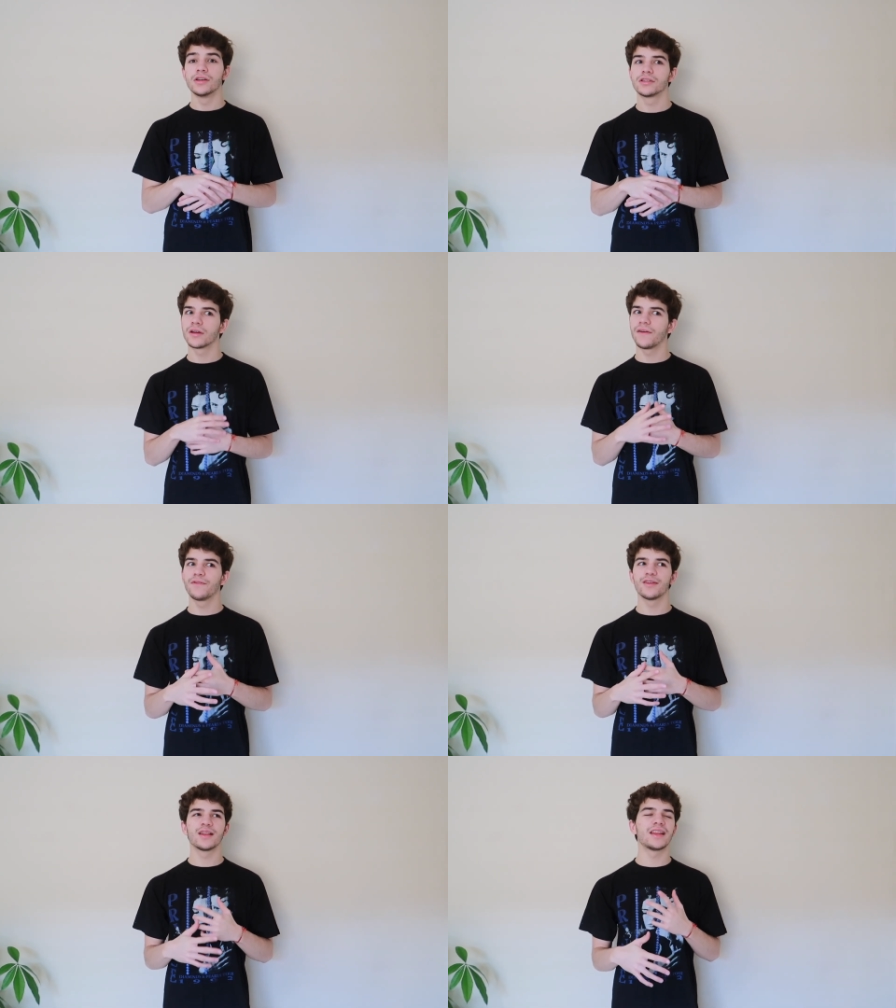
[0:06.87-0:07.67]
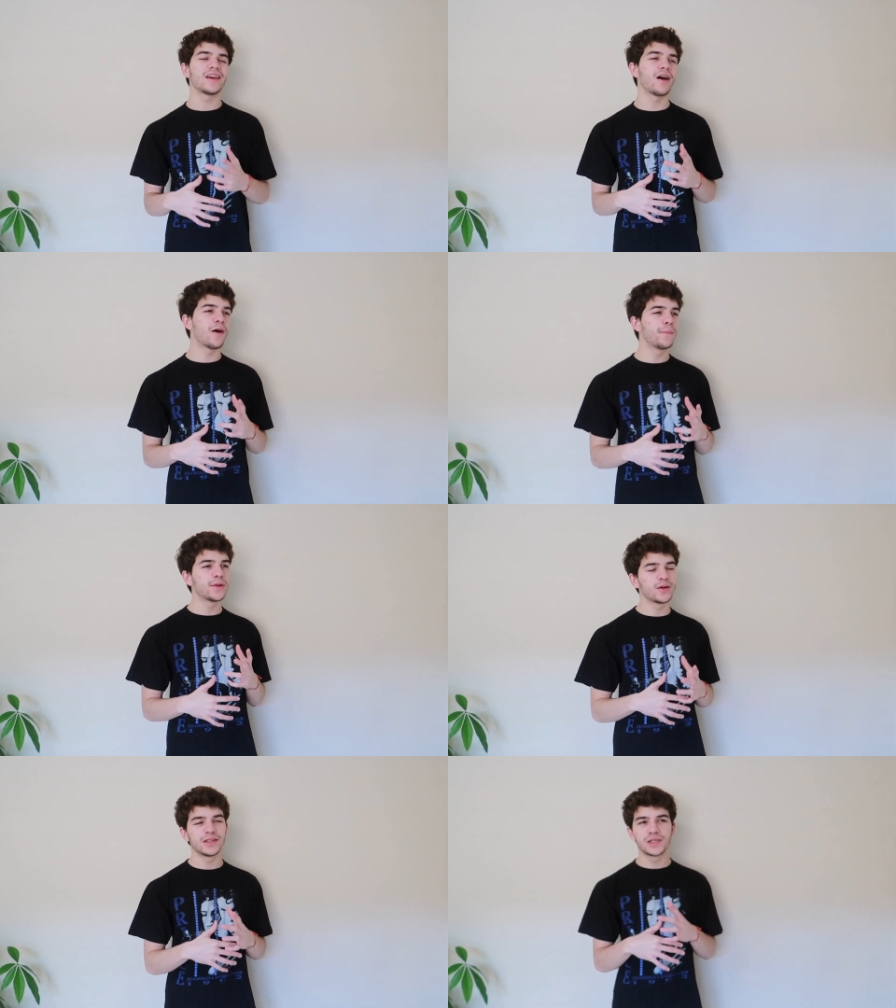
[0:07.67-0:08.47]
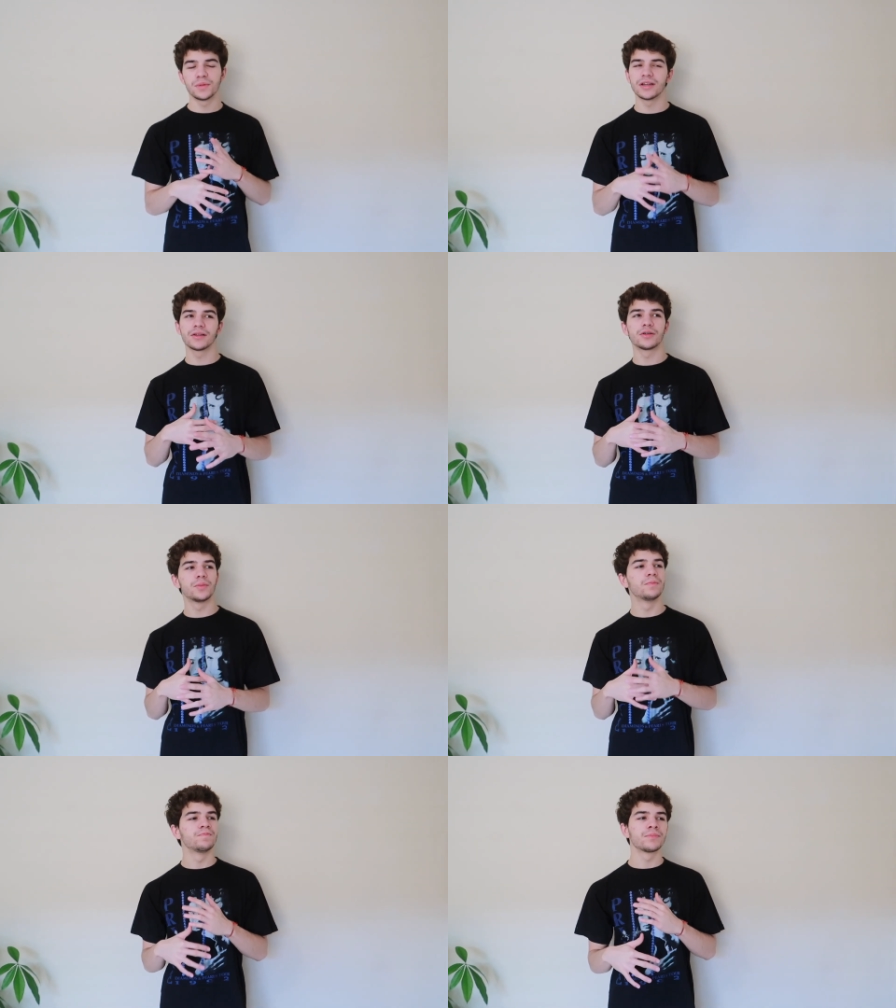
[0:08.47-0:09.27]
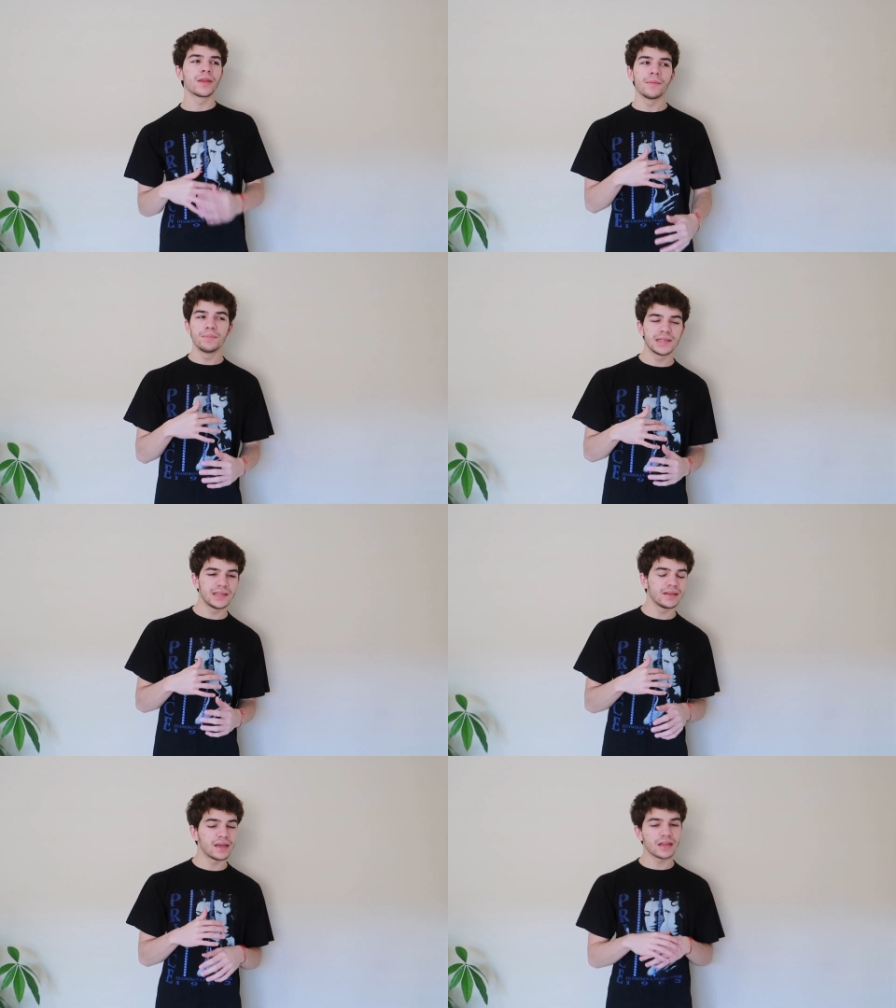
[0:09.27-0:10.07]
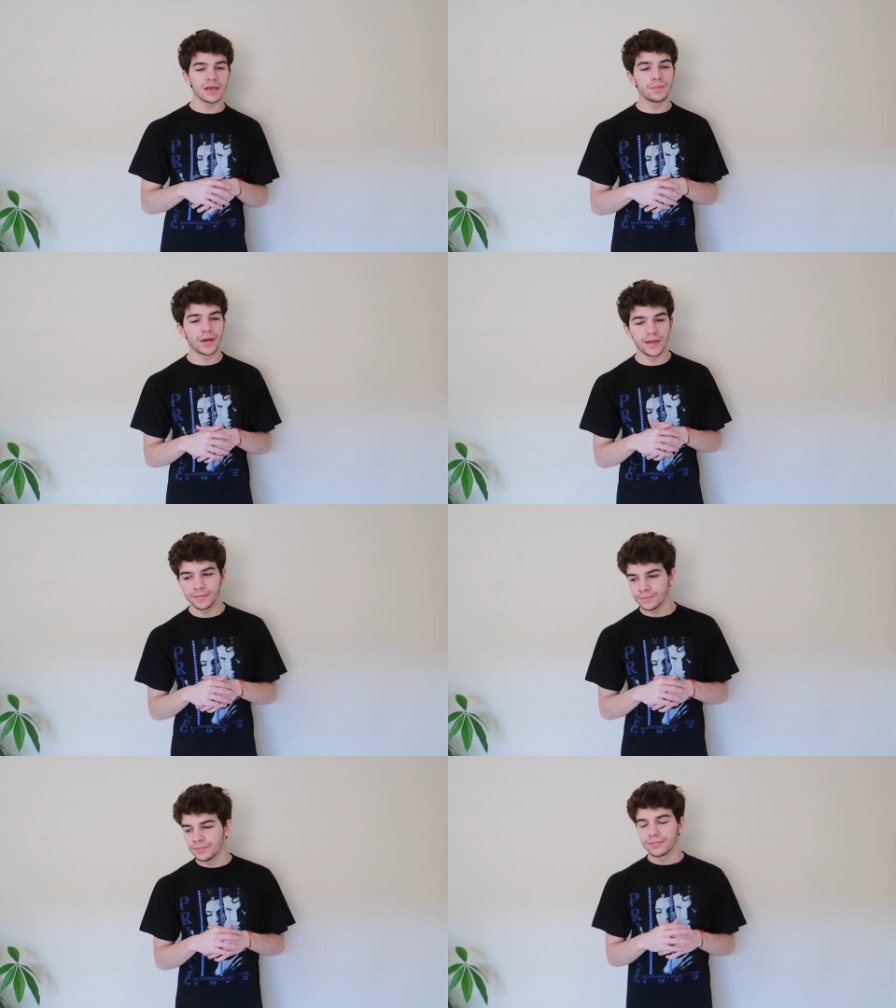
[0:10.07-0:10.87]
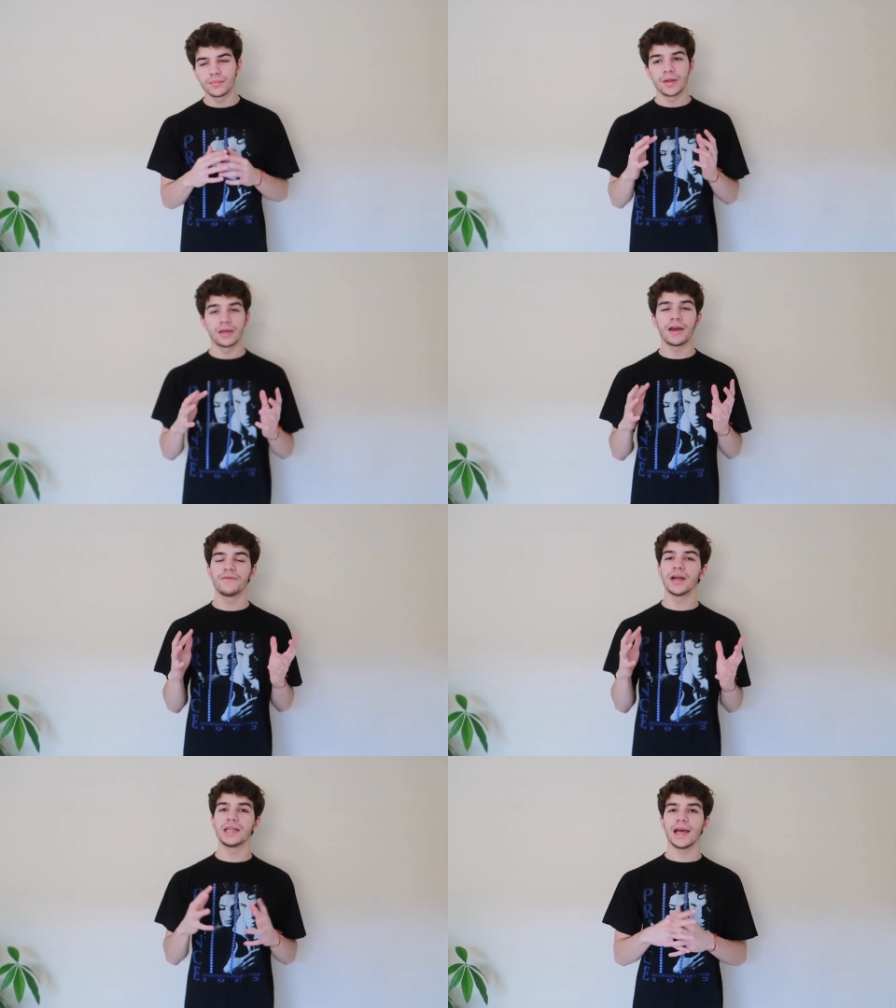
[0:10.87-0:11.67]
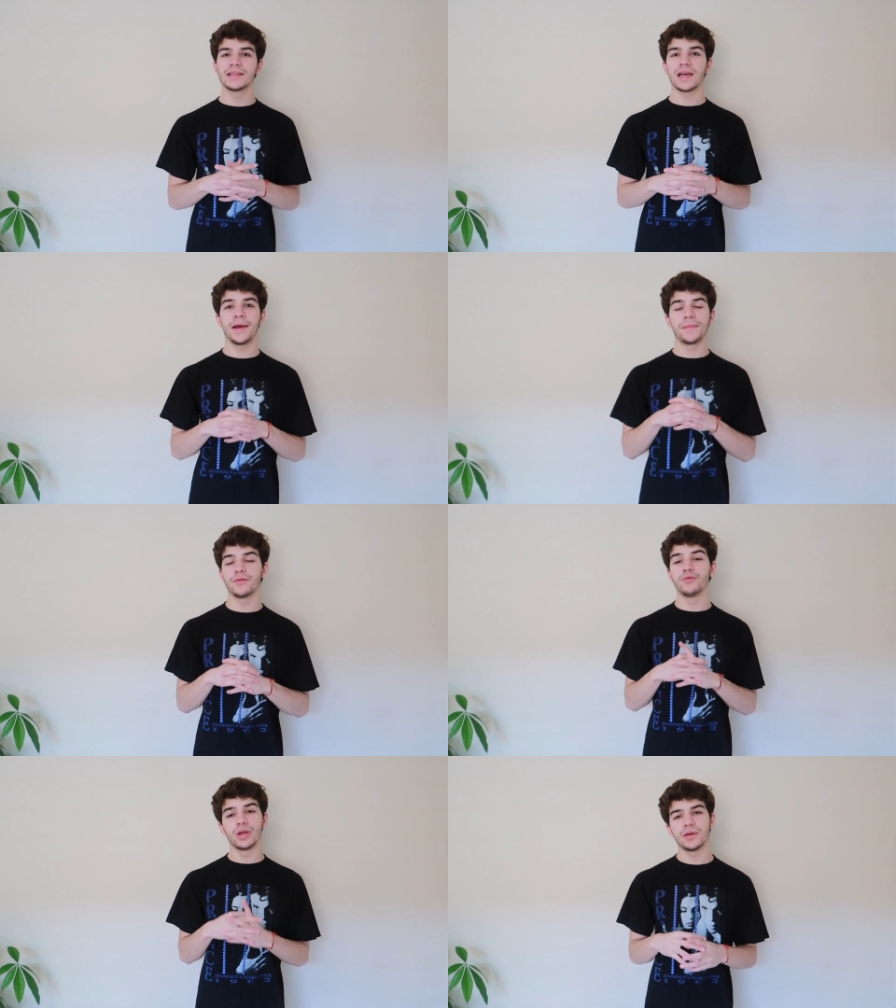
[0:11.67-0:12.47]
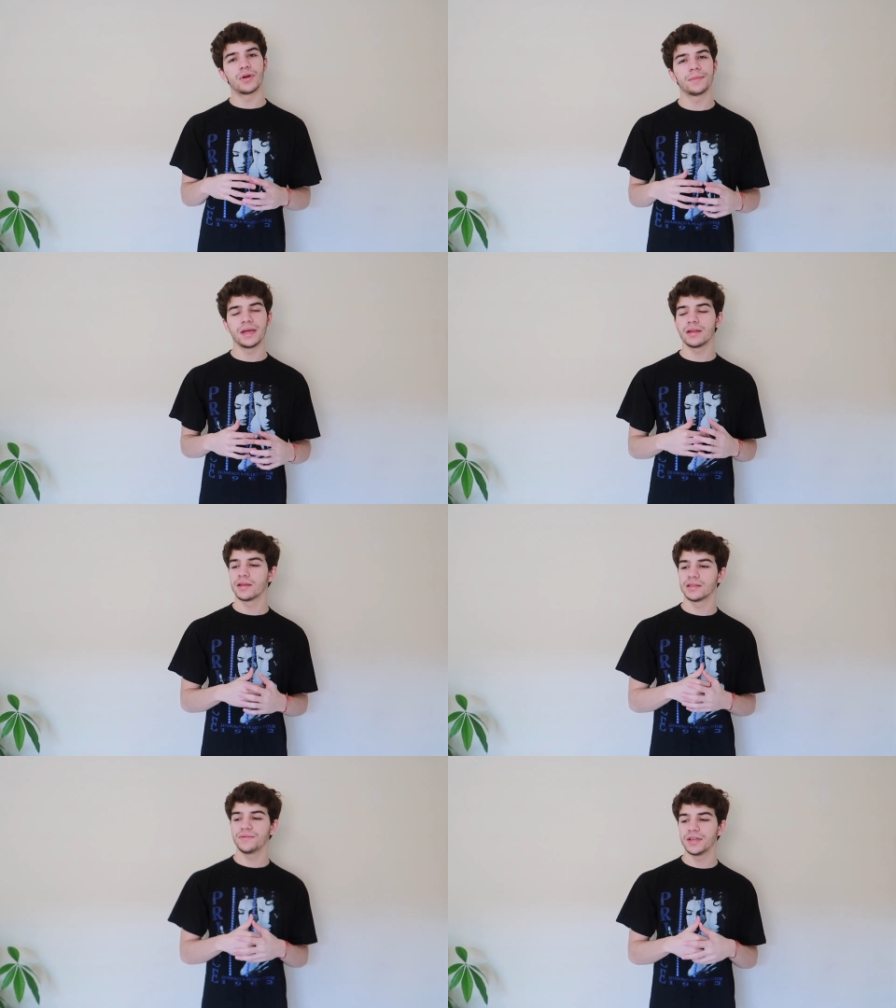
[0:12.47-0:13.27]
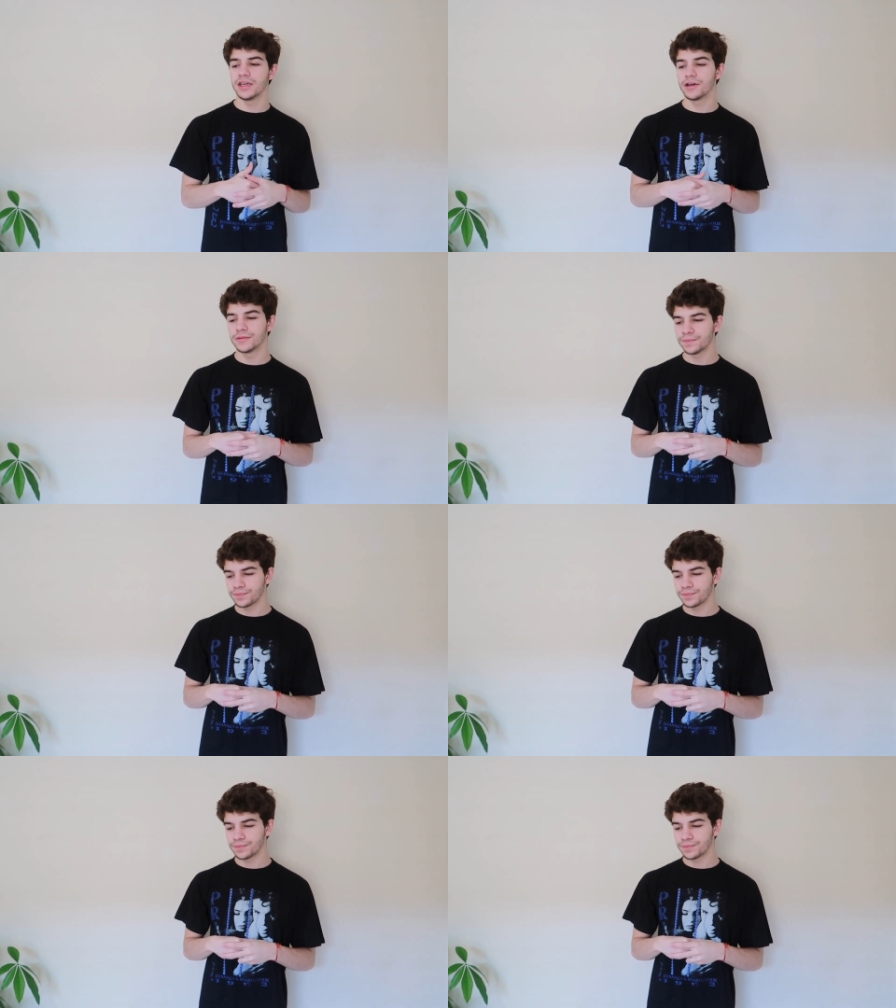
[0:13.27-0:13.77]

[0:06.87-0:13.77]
Sorry for the late upload. It's been a little busy lately, but finally had time and really want to make this video.